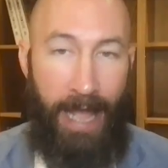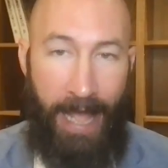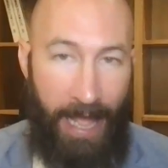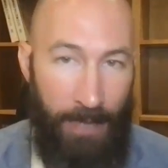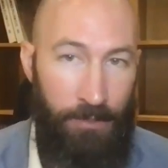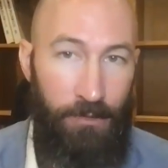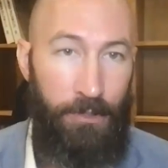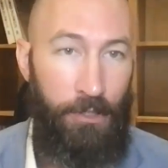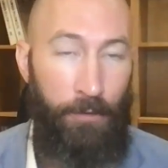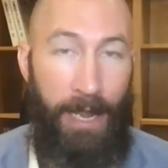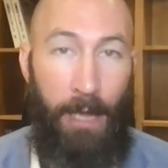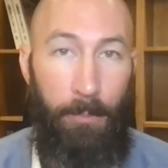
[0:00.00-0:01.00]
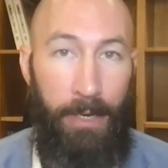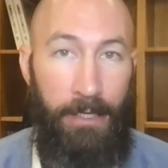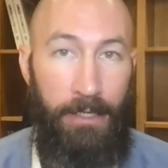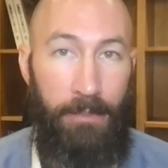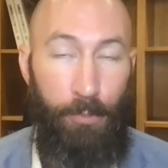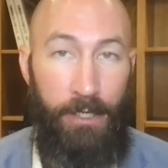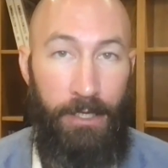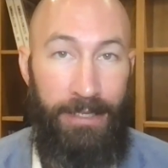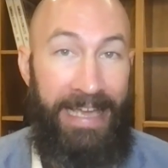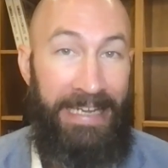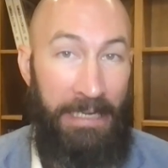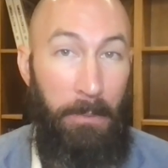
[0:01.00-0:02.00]
absolutely
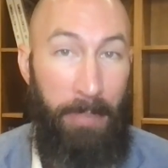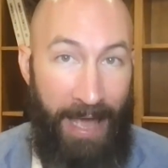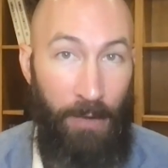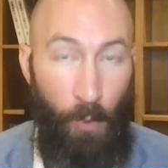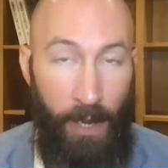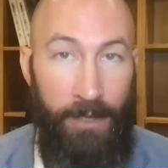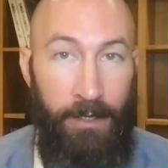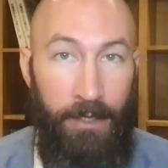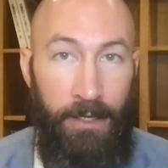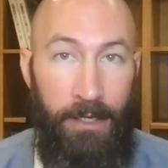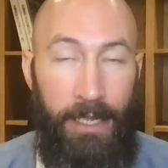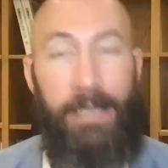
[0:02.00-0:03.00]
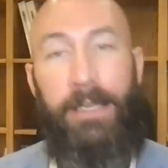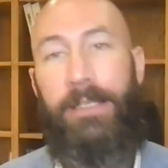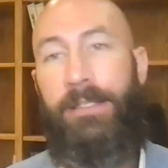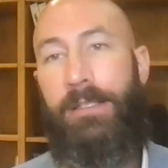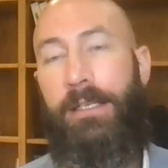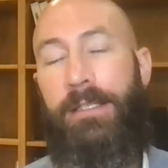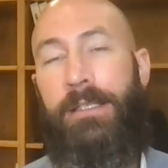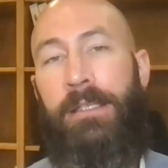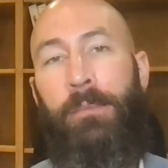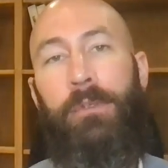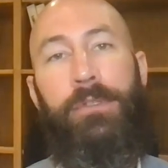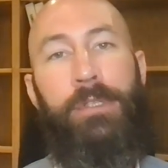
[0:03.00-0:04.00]
groundbreaking and in a bad way. And it's
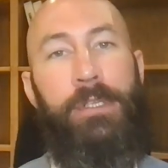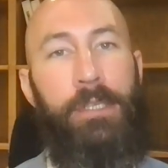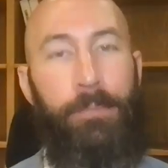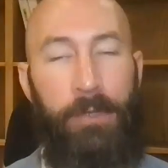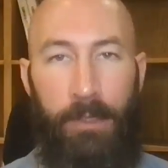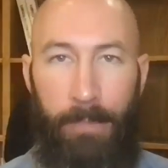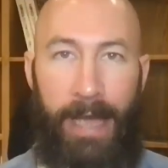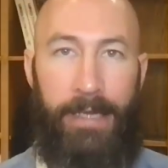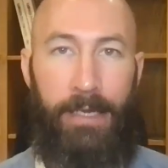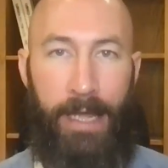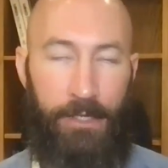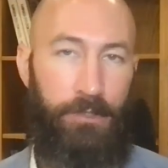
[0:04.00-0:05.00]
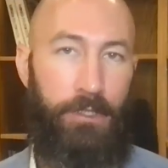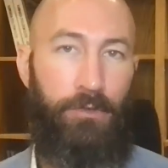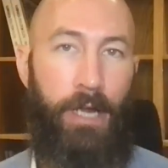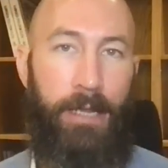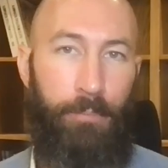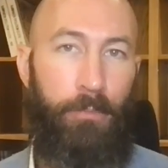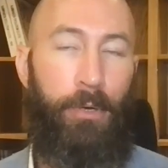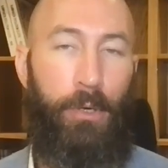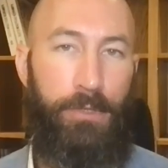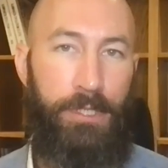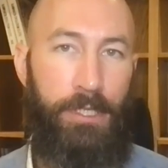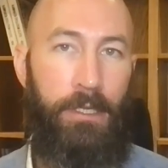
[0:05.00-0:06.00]
similar to something that Biden actually tried
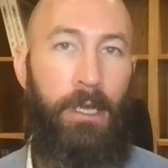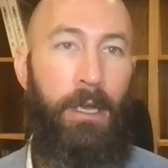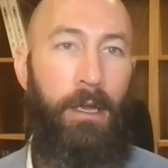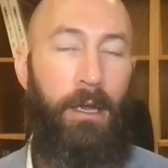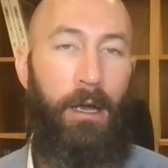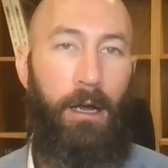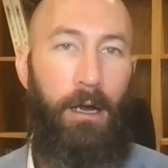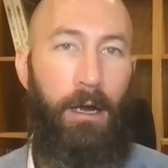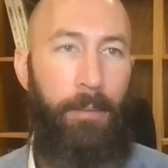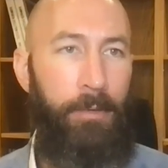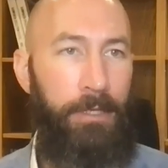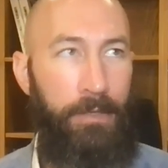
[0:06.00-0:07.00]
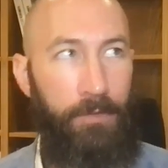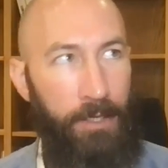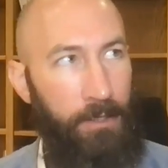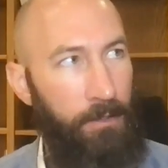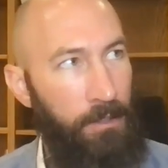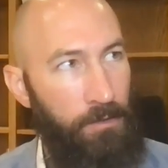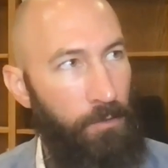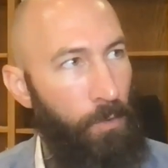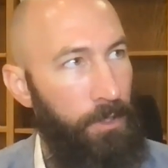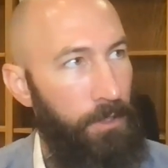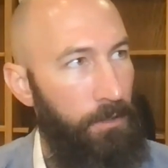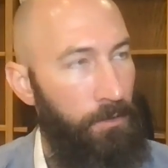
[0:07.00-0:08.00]
proposing, I believe, like in
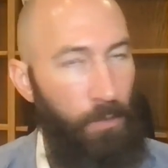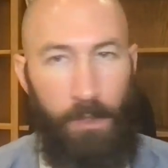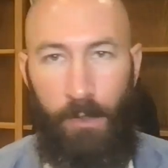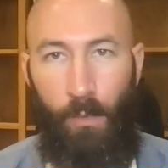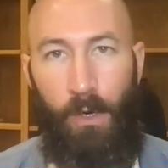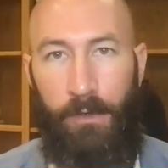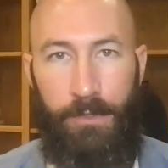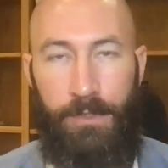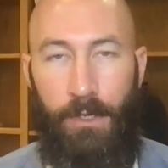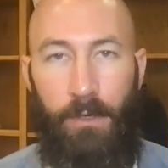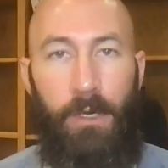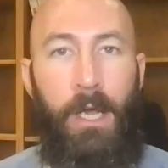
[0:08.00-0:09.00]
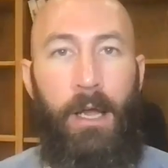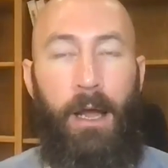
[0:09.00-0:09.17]
2021 or so,